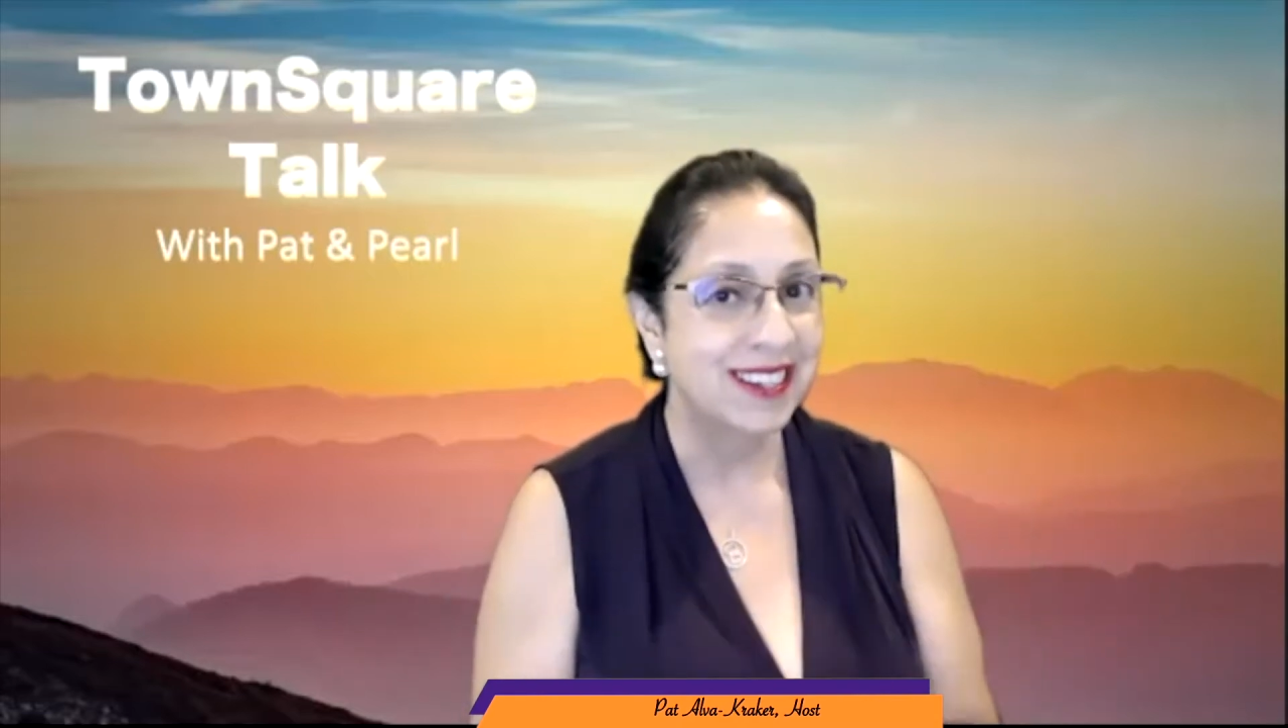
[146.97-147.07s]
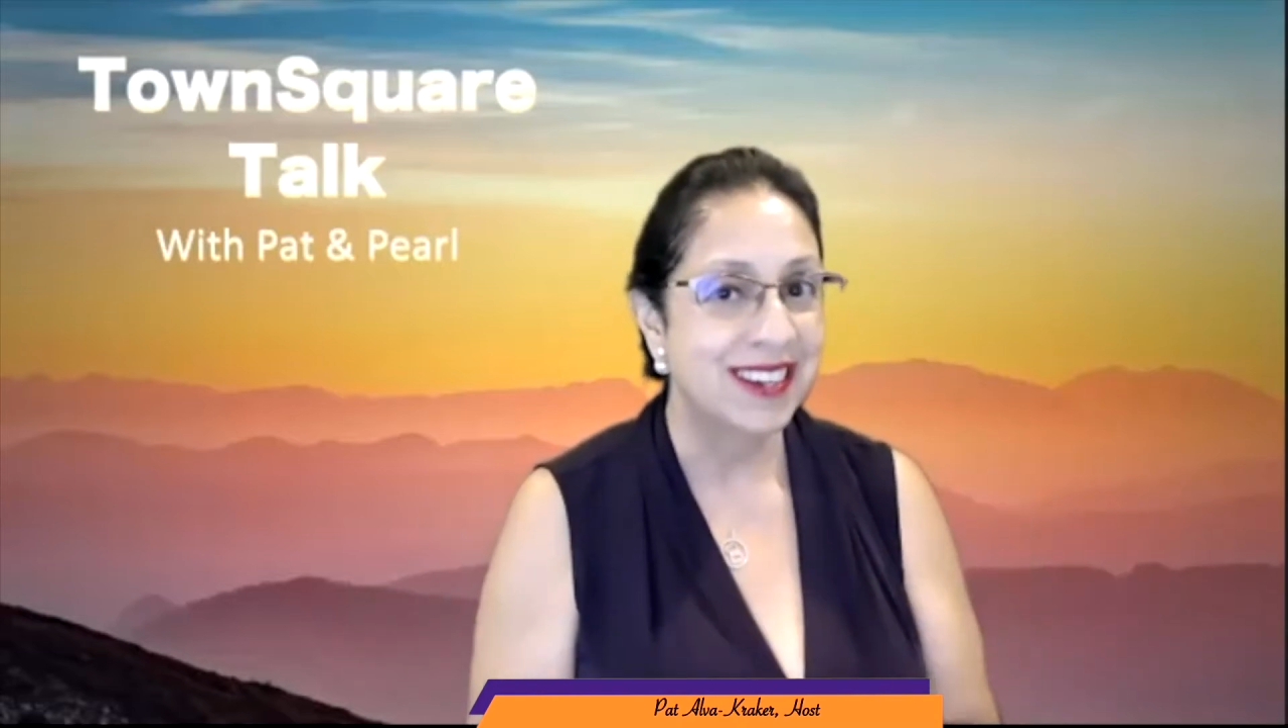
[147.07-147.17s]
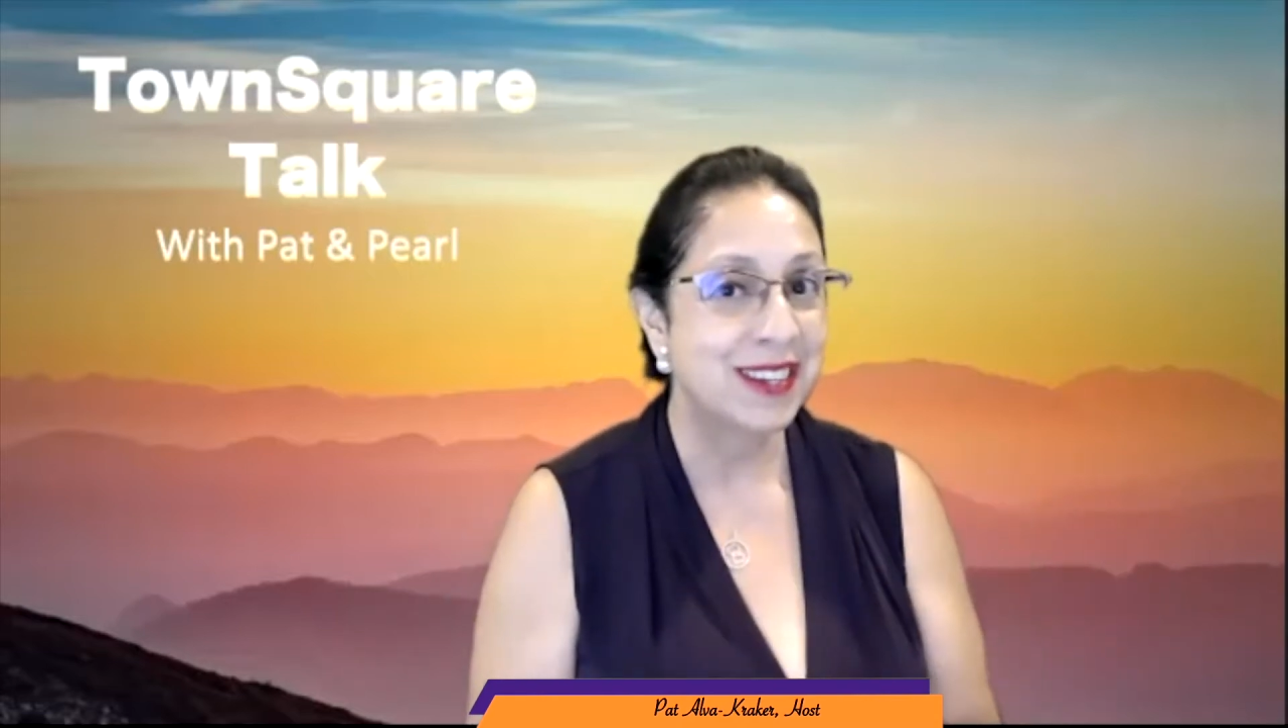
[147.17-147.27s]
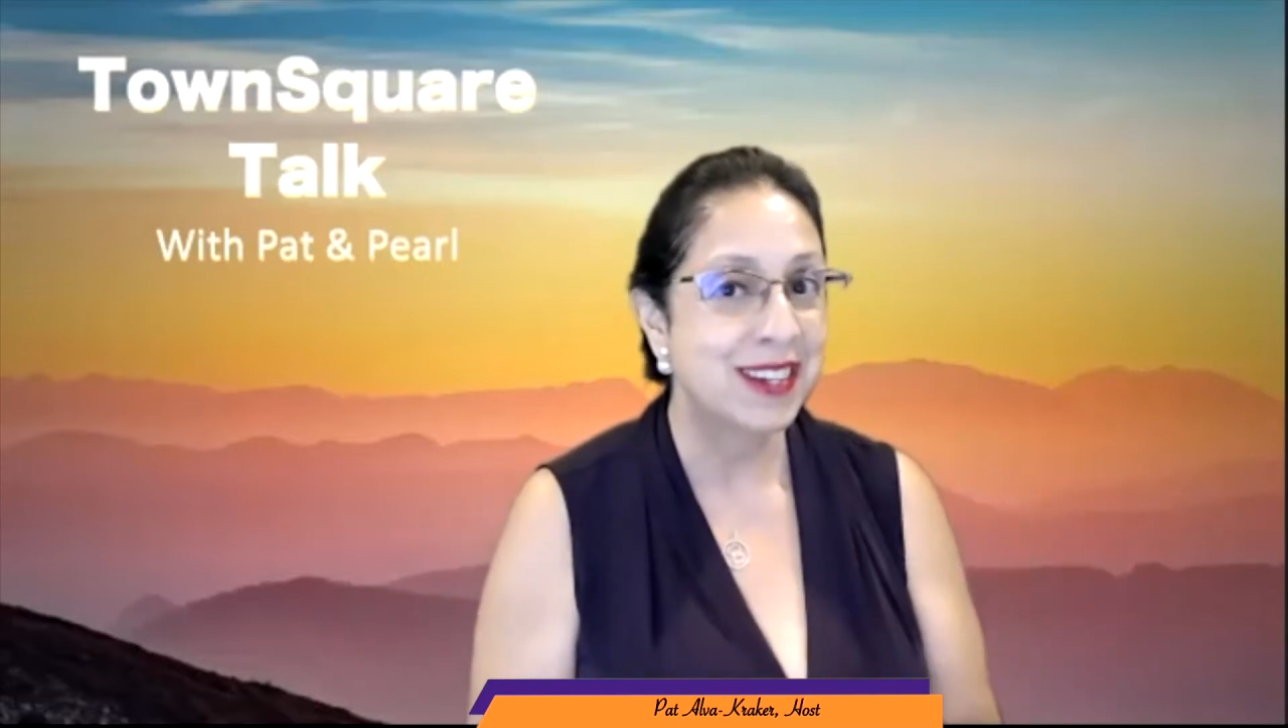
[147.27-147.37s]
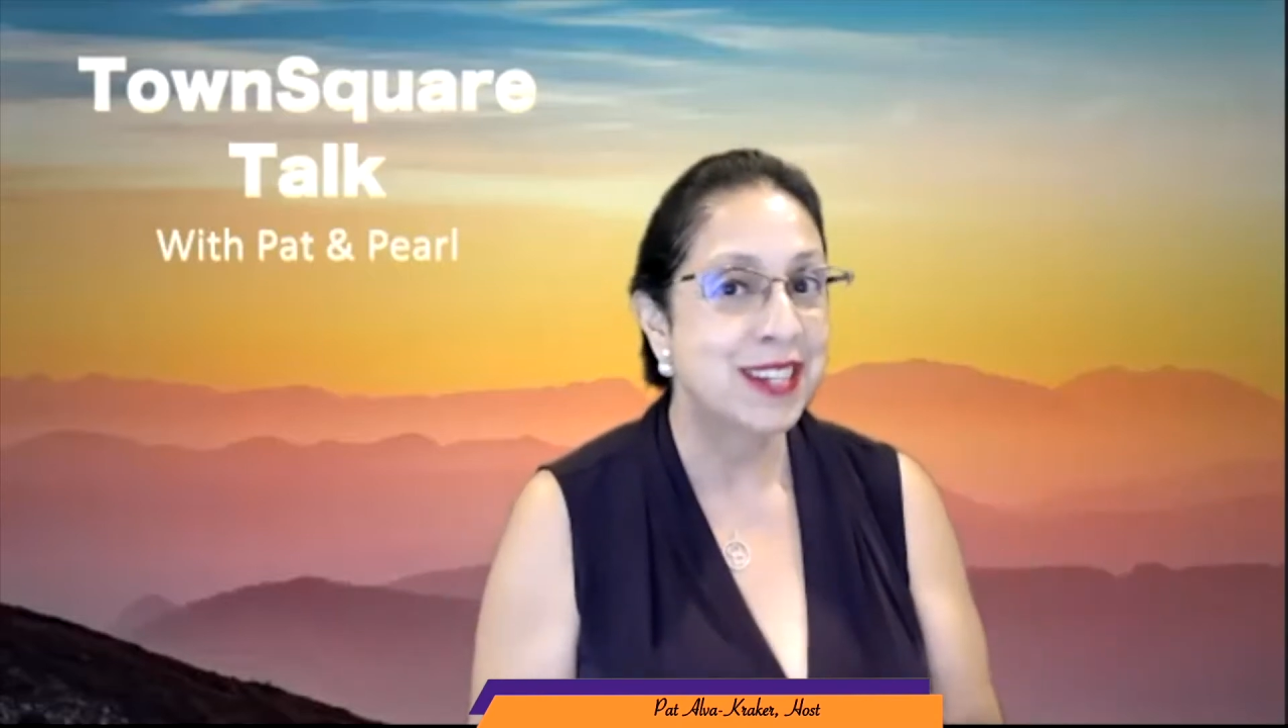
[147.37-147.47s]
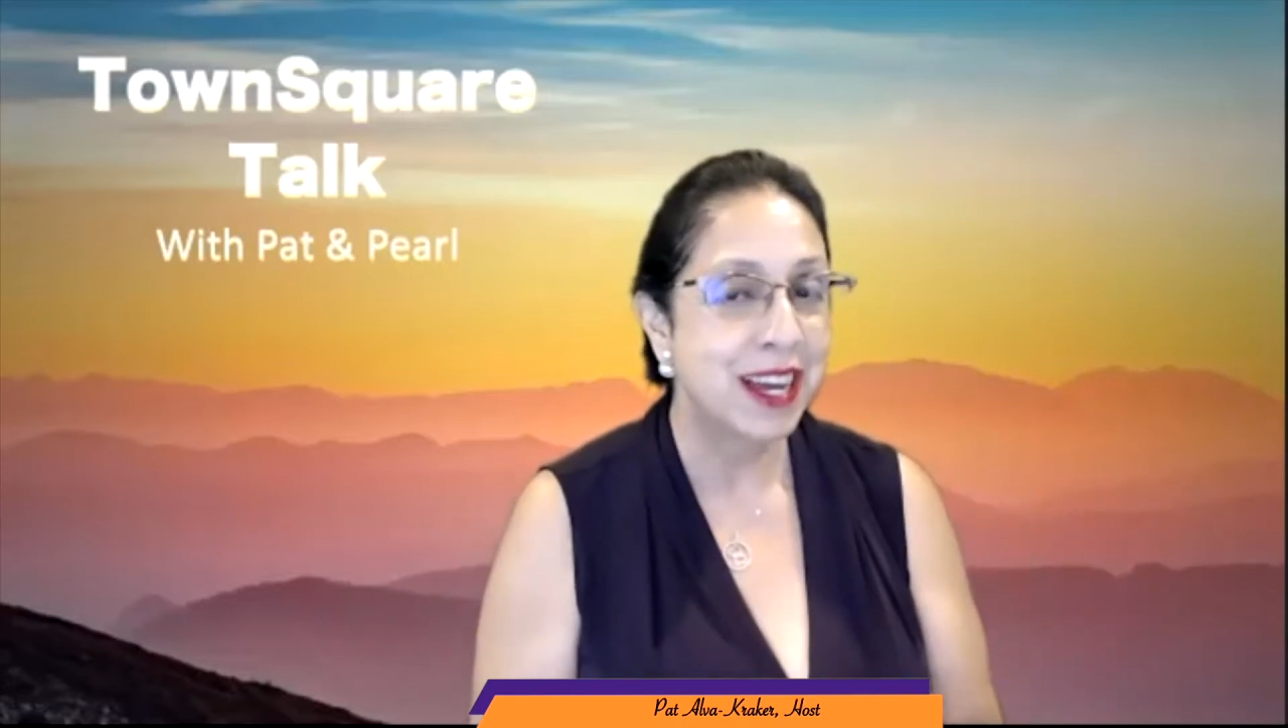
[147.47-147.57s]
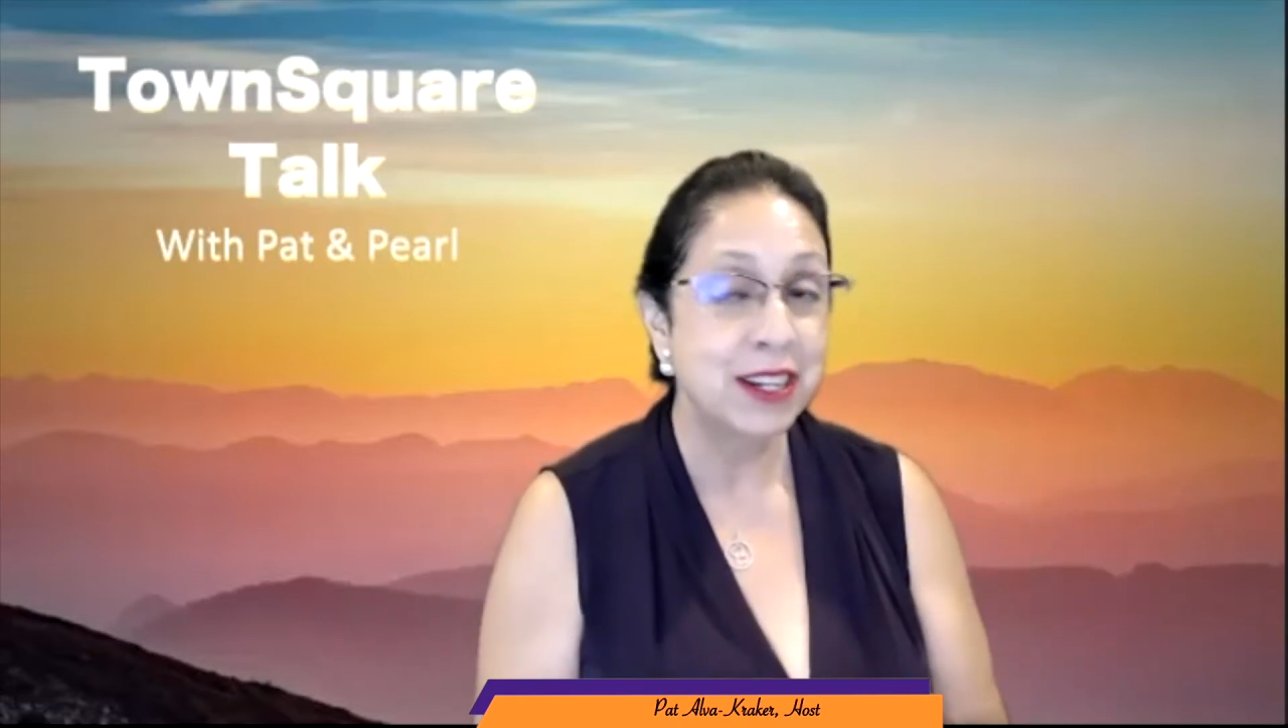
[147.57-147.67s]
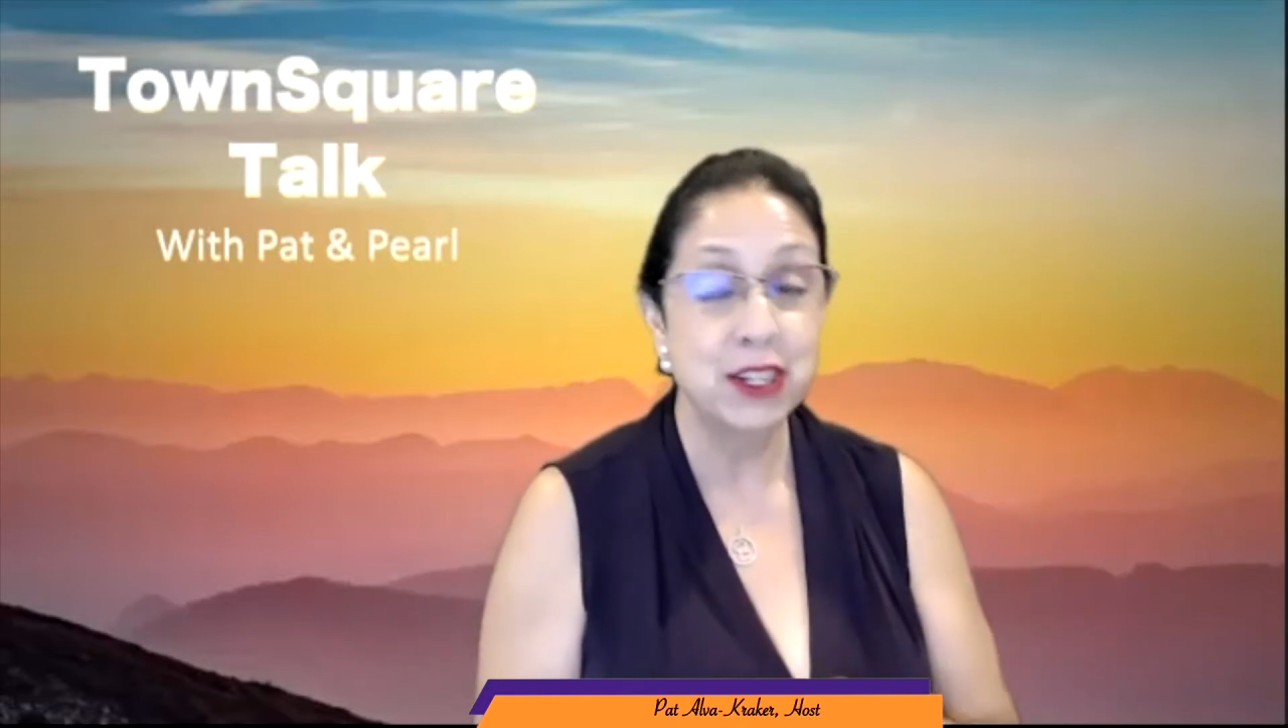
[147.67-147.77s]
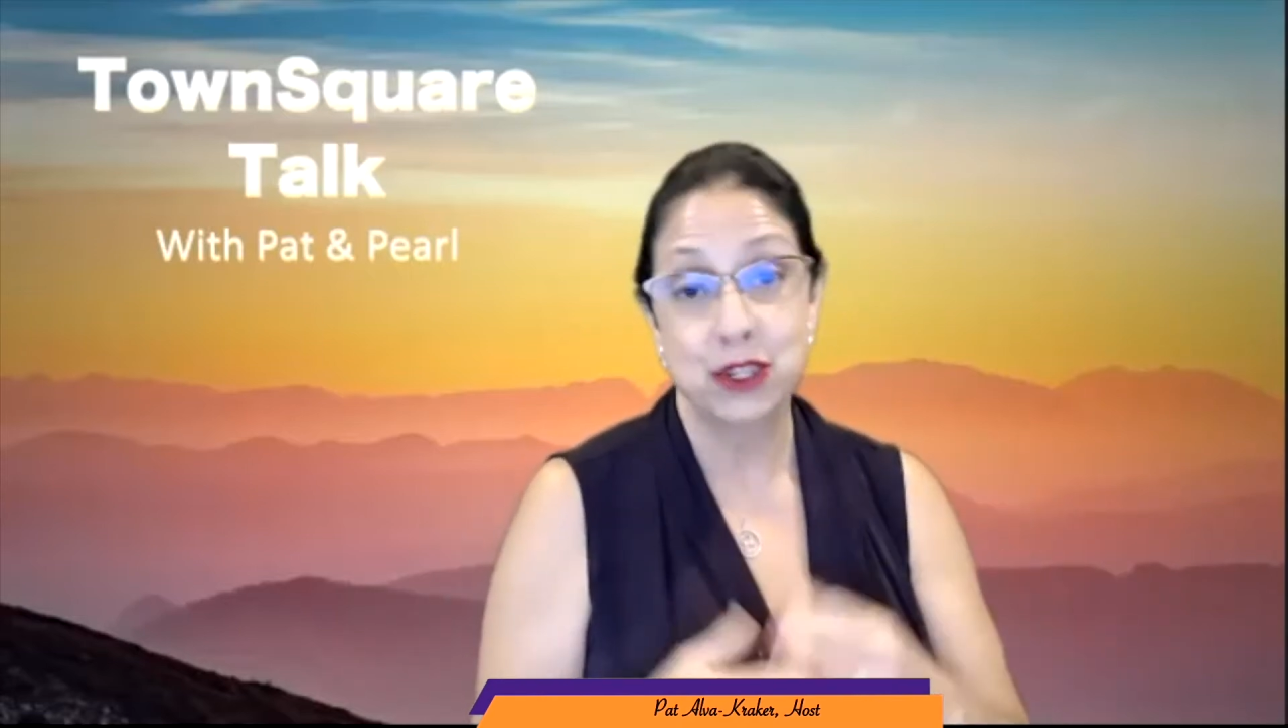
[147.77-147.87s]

does it take